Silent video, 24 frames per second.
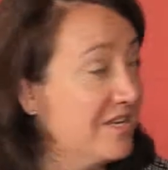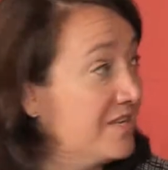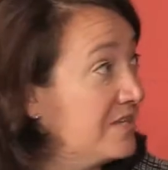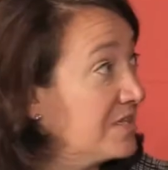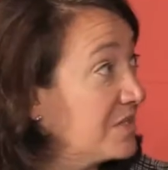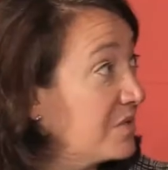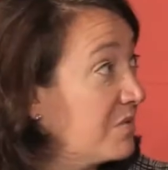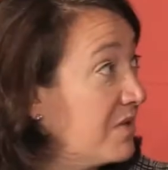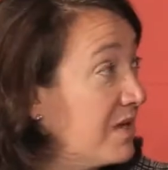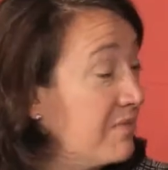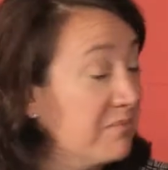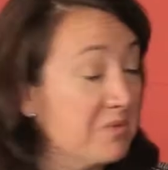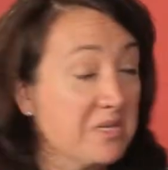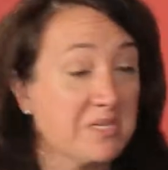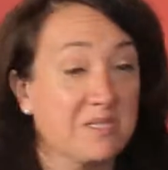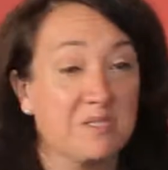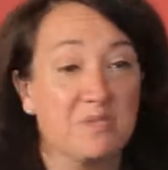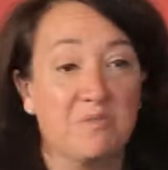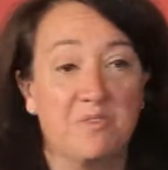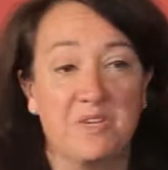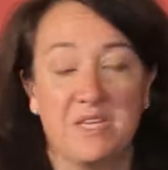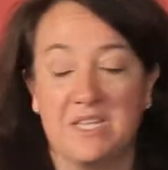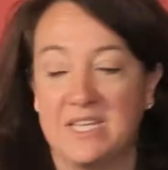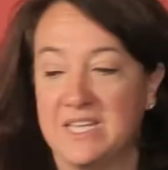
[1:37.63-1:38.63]
So I'm Liz
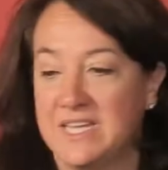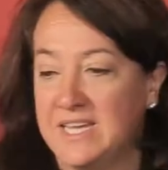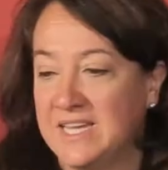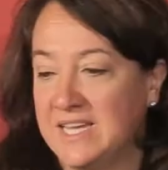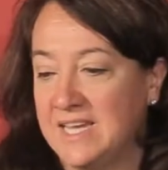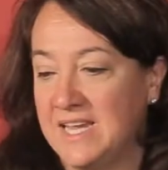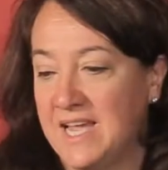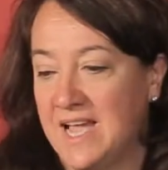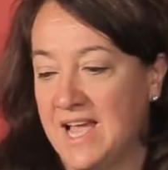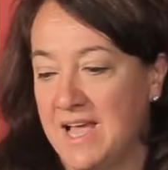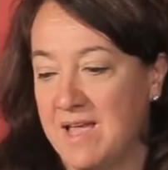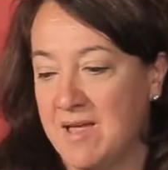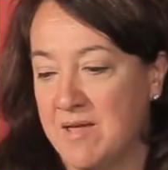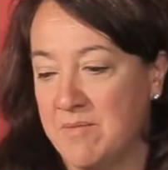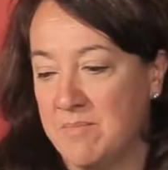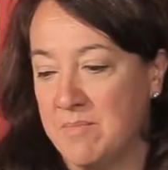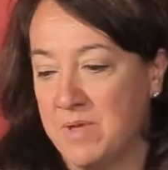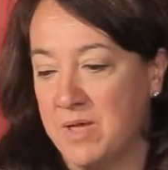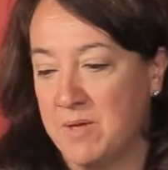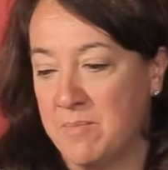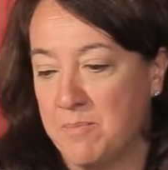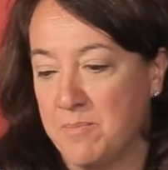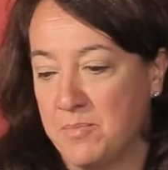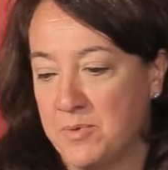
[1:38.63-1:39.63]
Feely. I'm
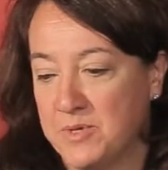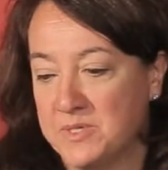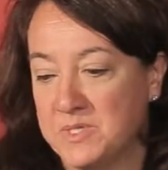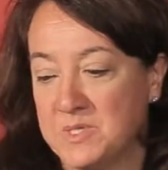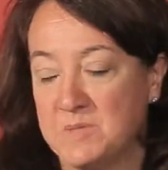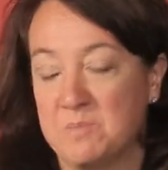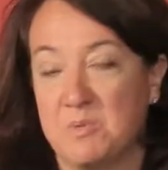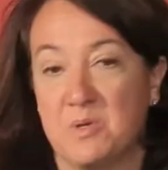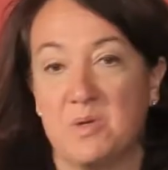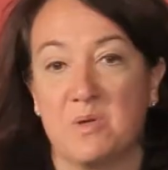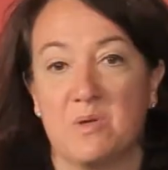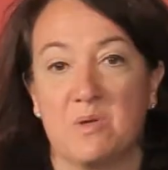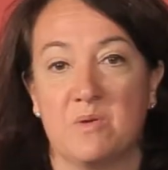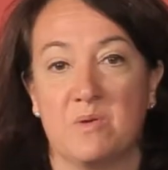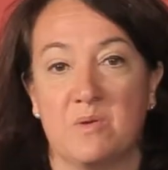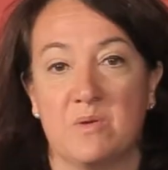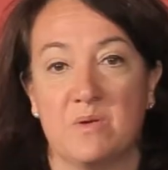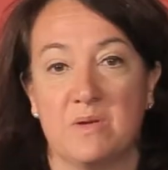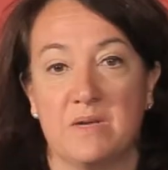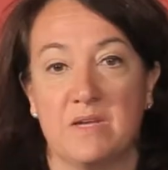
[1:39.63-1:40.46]
a principal